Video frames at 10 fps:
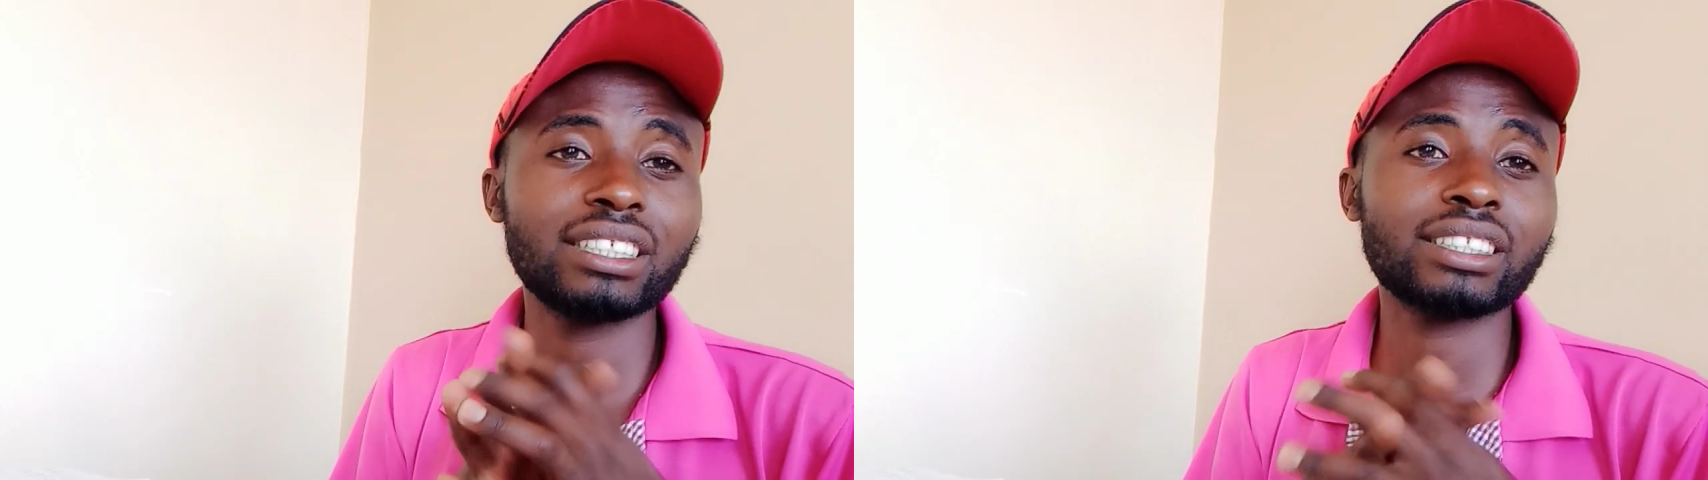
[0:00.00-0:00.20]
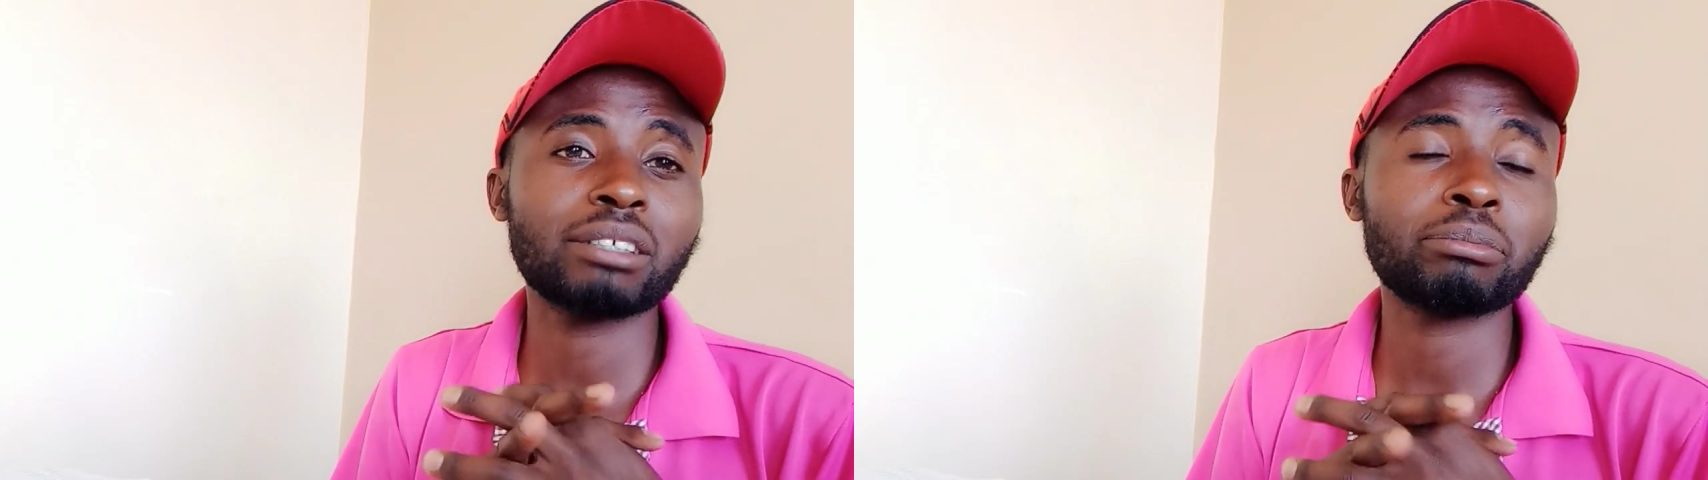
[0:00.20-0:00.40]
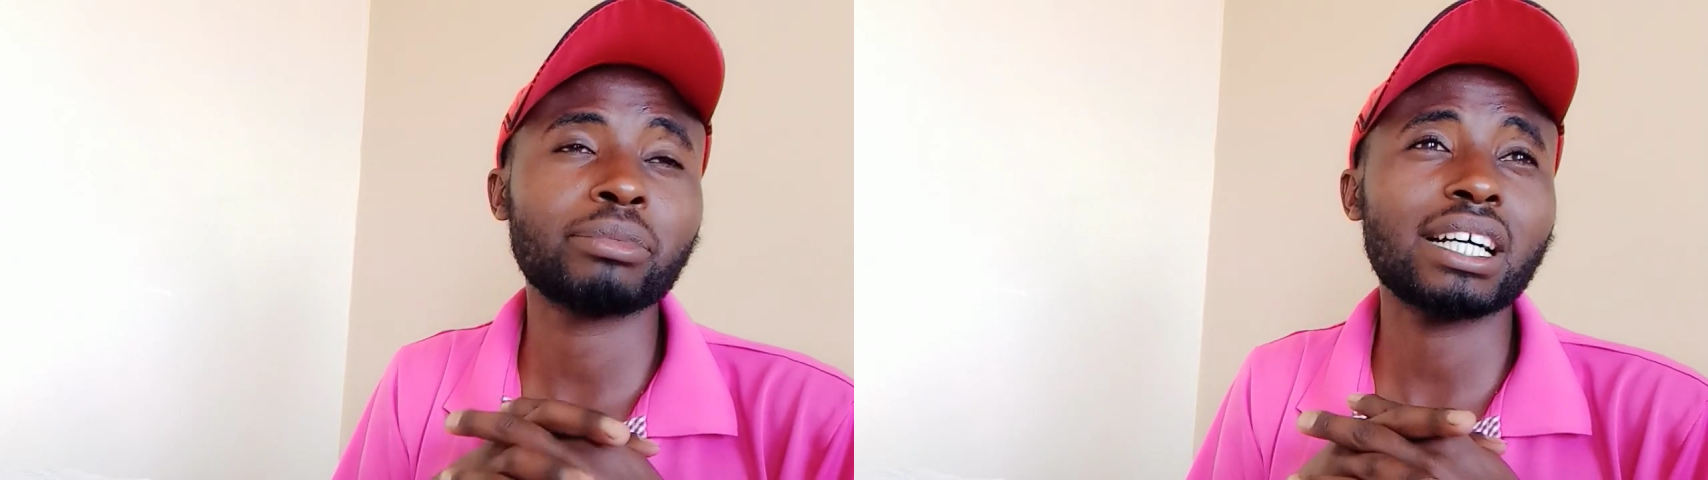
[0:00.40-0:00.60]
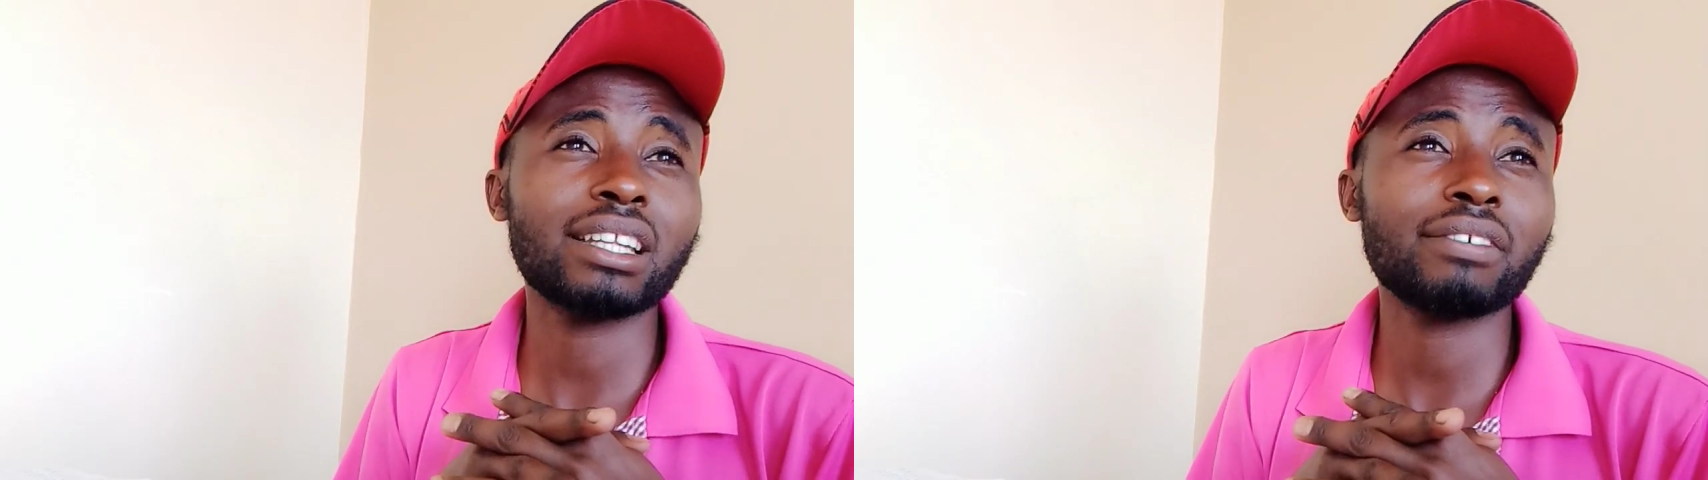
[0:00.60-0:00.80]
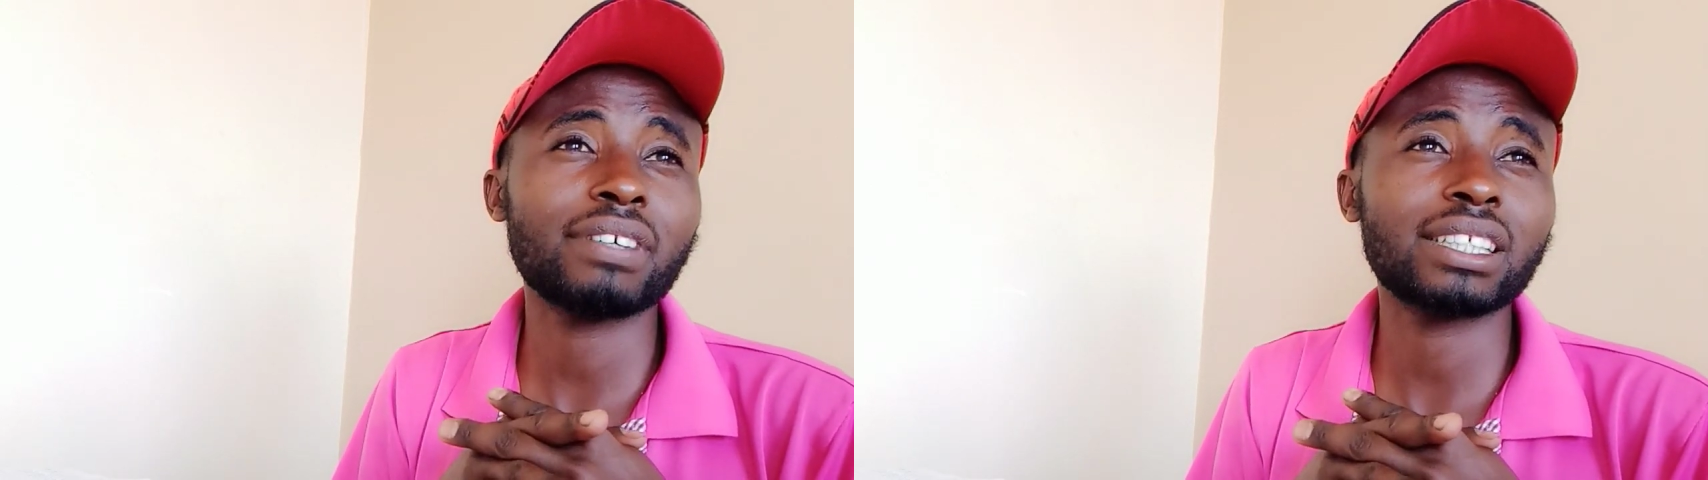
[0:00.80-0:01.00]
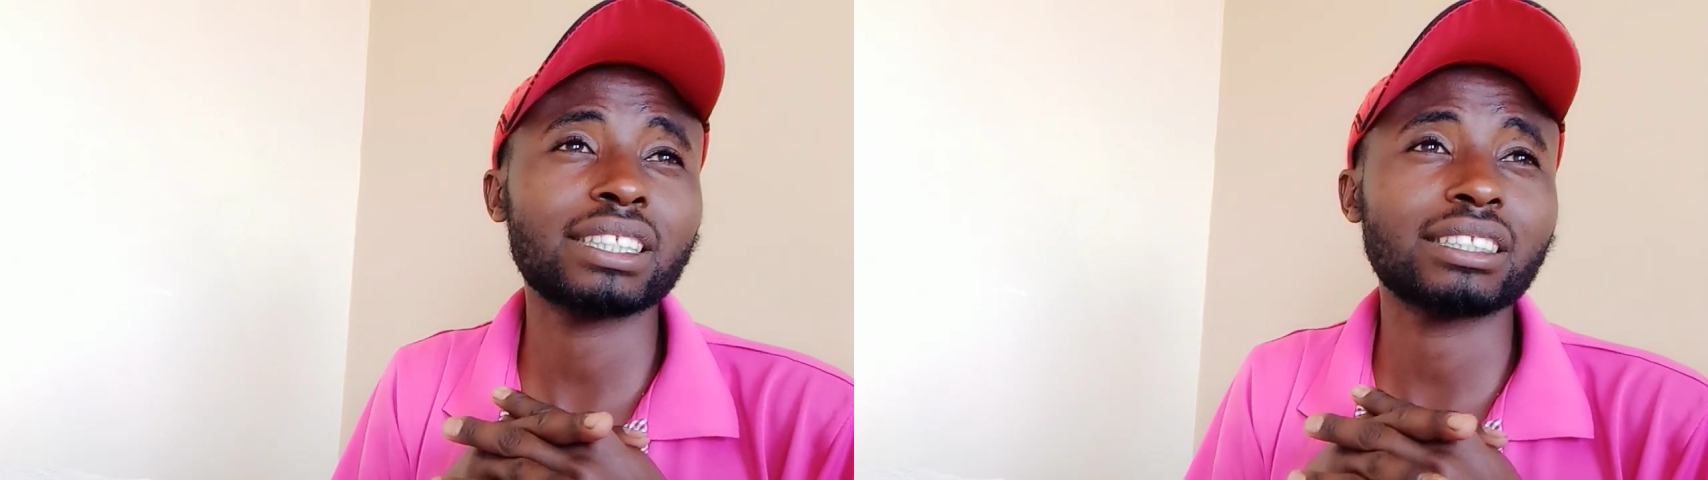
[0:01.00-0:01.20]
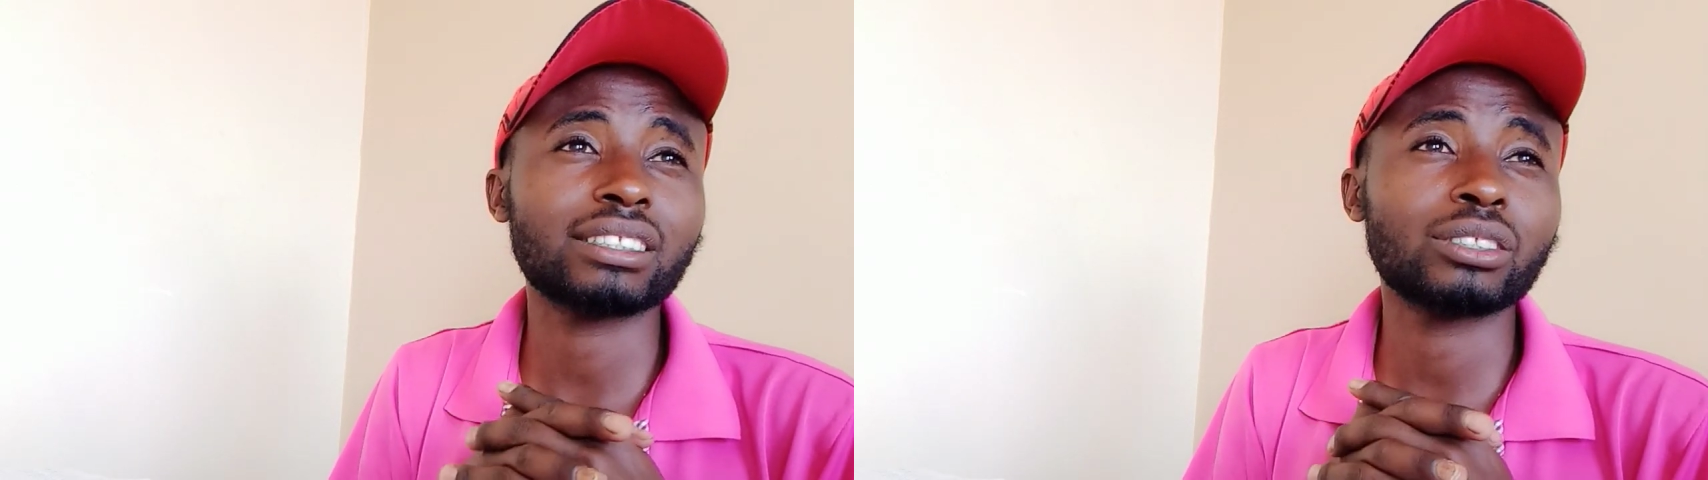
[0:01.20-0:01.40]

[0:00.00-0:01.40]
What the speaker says: some other factors.